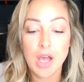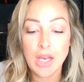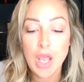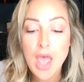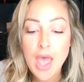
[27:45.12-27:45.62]

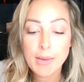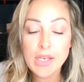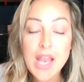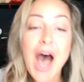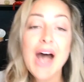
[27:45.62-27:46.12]
on
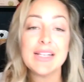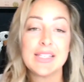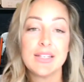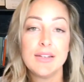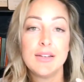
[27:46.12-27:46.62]

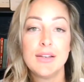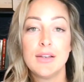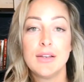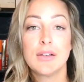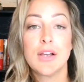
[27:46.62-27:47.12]
not
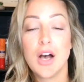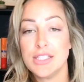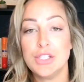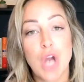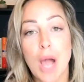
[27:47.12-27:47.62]

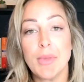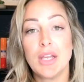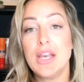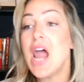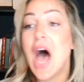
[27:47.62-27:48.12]
causing
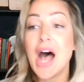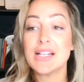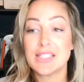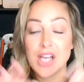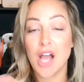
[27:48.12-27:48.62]
drama,
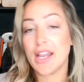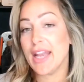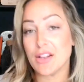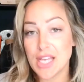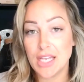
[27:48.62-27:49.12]
not
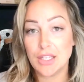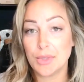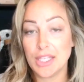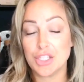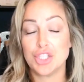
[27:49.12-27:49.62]
talking outside
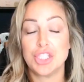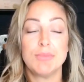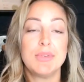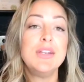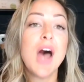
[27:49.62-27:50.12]
your
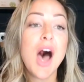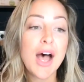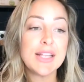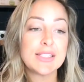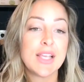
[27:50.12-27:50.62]
relationship,
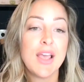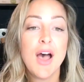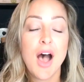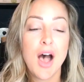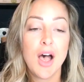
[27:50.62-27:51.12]
not
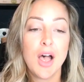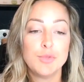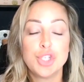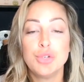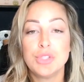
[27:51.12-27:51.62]

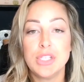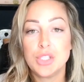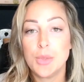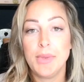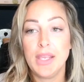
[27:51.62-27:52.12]

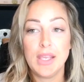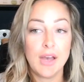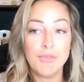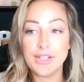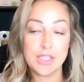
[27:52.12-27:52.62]
choosing to
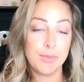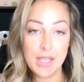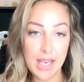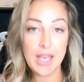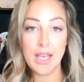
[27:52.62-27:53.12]
be a
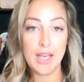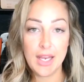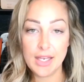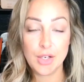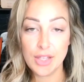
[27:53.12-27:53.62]
victim
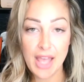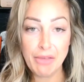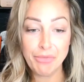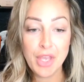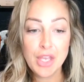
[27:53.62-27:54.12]
in your
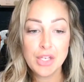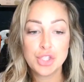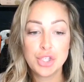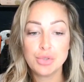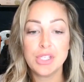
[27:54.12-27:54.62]
life,
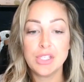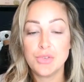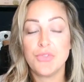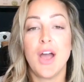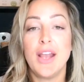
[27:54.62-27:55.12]

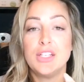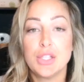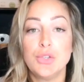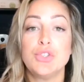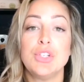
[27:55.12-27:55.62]
choosing to find
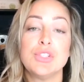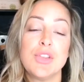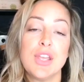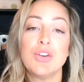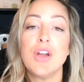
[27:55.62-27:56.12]

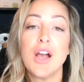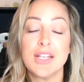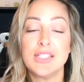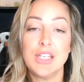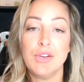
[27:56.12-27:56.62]
solutions so that you're
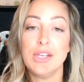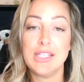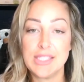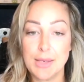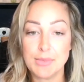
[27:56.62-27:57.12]
not
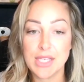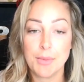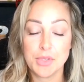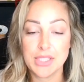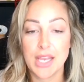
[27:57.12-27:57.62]
continuing these same
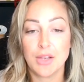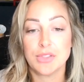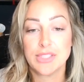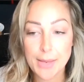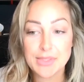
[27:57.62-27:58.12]

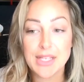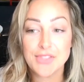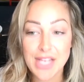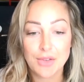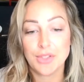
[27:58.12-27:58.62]
types
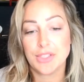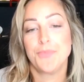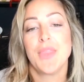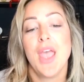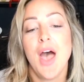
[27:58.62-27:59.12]
of
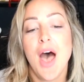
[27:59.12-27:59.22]
cycles.